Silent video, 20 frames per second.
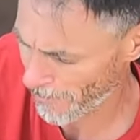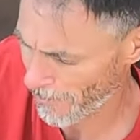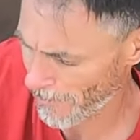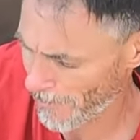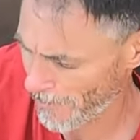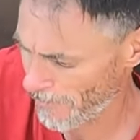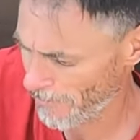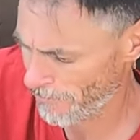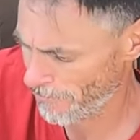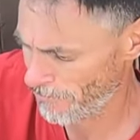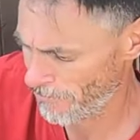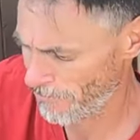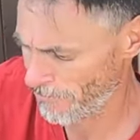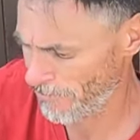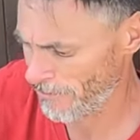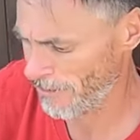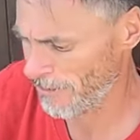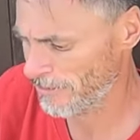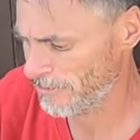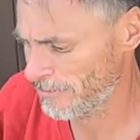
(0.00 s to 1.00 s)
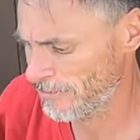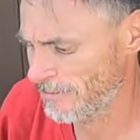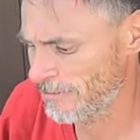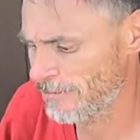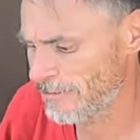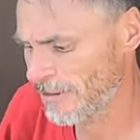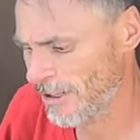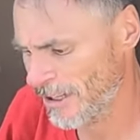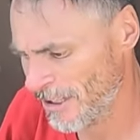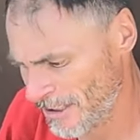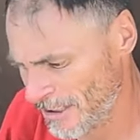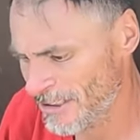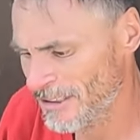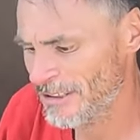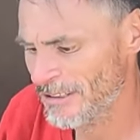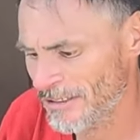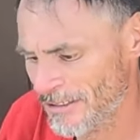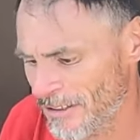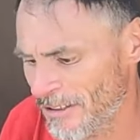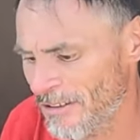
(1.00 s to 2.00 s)
way to feeling better
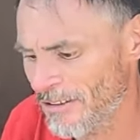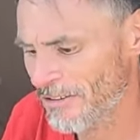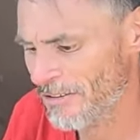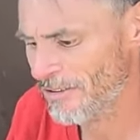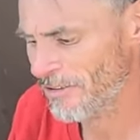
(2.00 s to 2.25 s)
anyway.